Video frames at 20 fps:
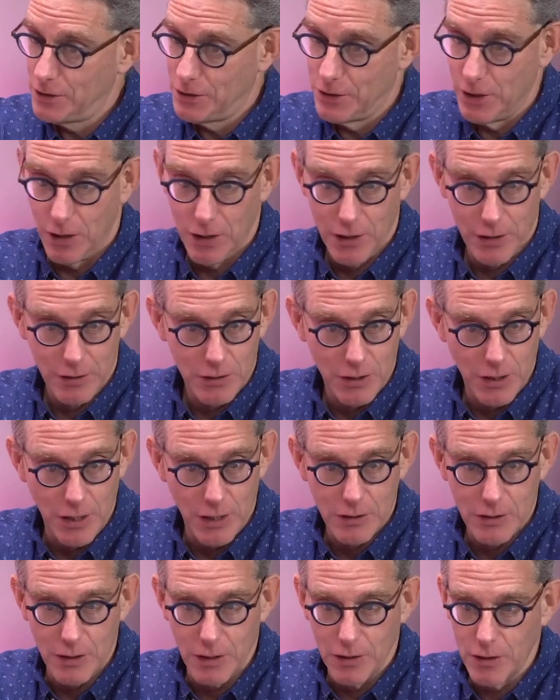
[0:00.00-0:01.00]
still
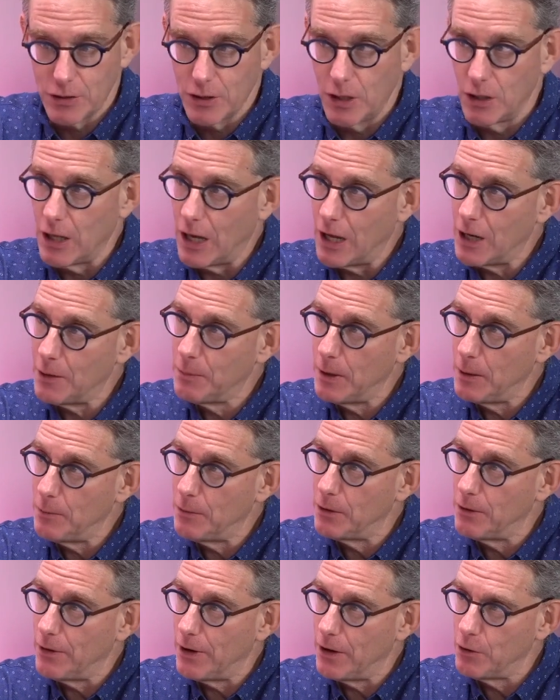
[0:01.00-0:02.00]
exists, and there's a lot of
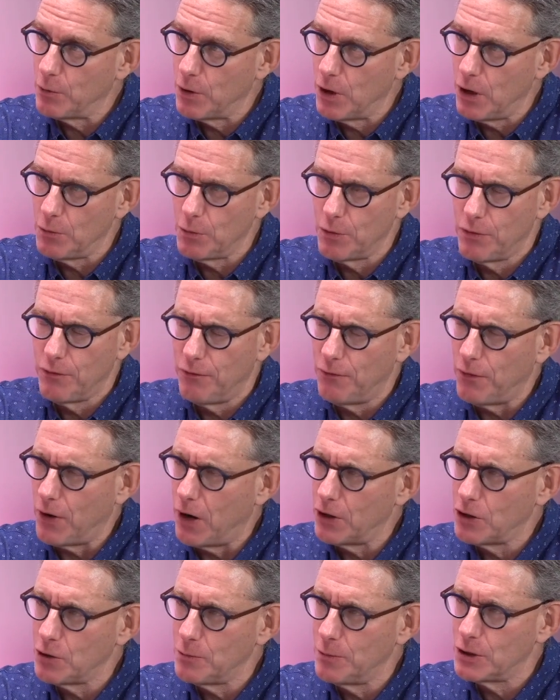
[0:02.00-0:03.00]
people around the world with
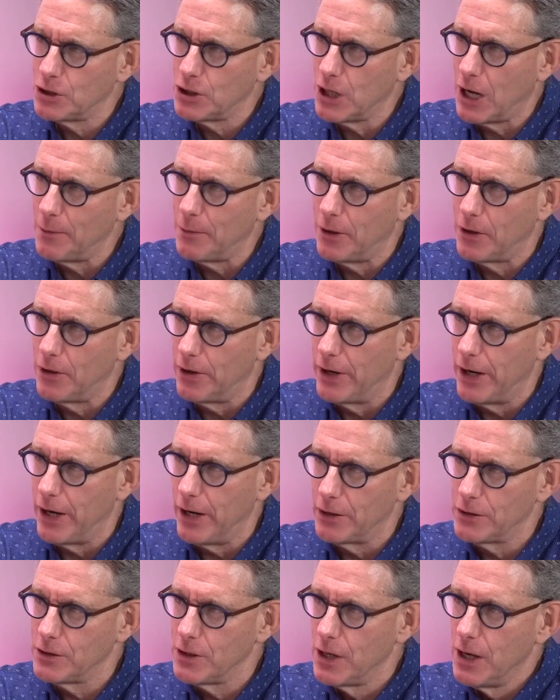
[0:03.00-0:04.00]
far too much time on their
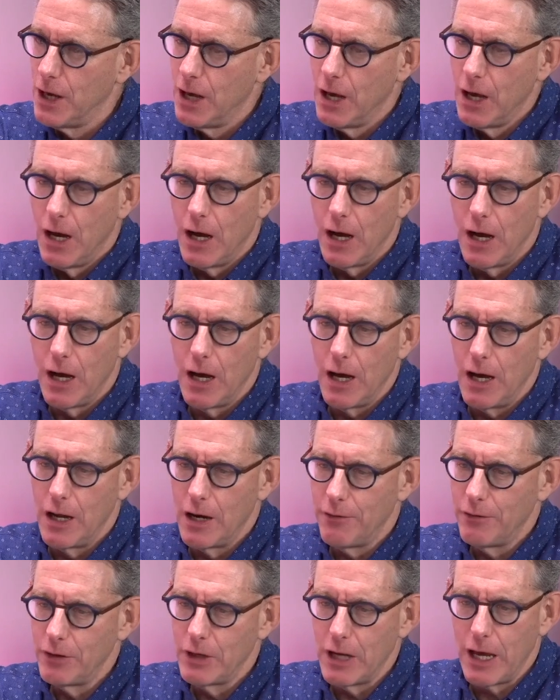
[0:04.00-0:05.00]
hands. And
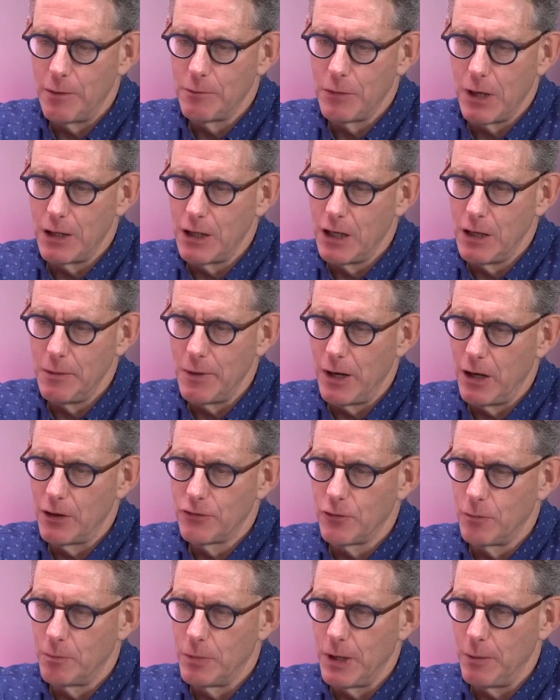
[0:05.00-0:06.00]
every day I'm getting emails
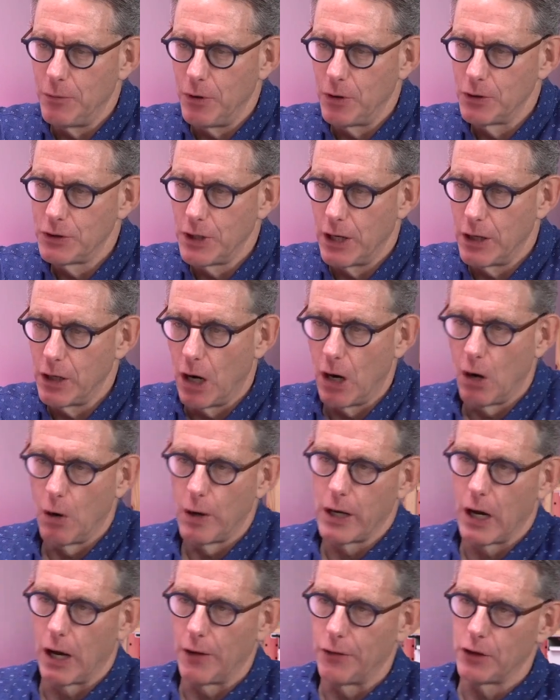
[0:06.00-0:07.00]
from people saying, "Oh,
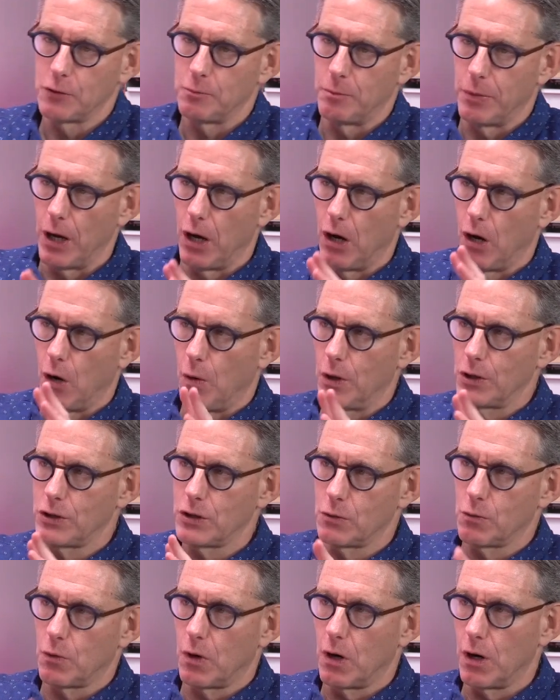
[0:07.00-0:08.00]
I got this bill. What's
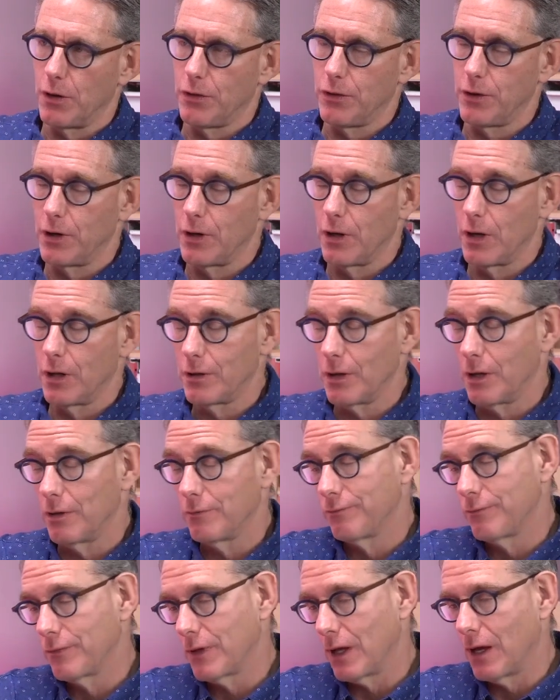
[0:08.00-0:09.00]
it worth?" And
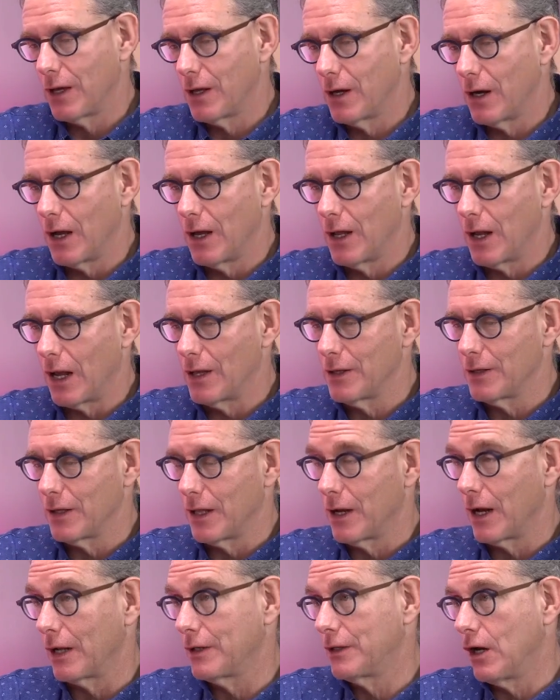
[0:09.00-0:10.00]

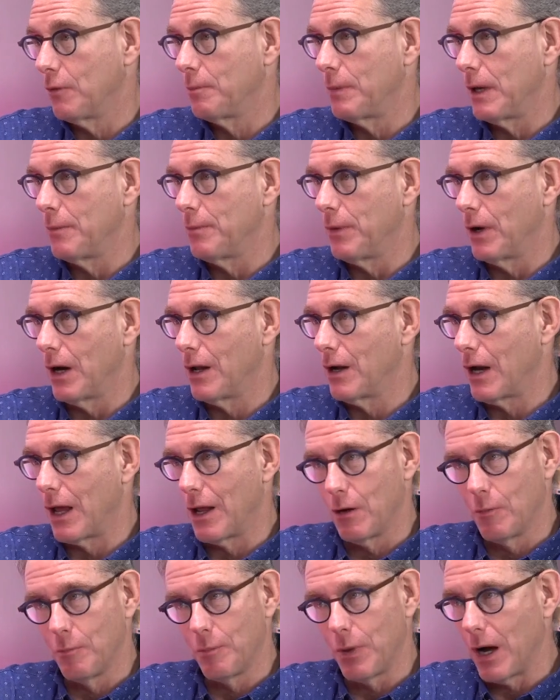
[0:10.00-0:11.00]
I tell people I
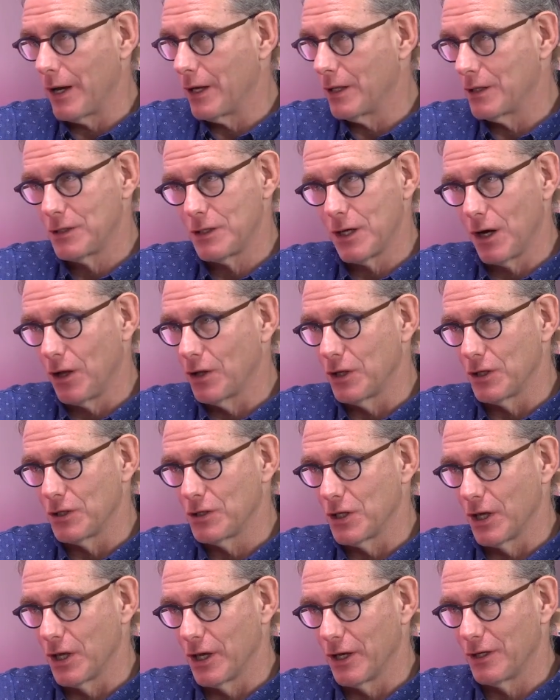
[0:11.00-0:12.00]
don't buy and sell these
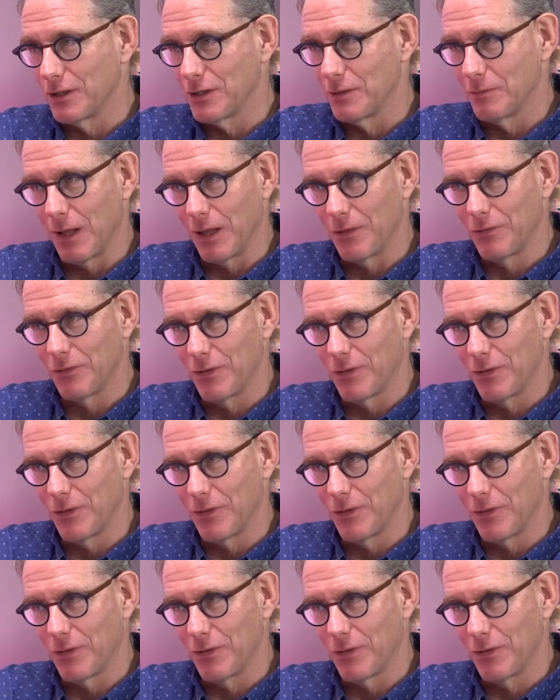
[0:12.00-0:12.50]
things. I'm not,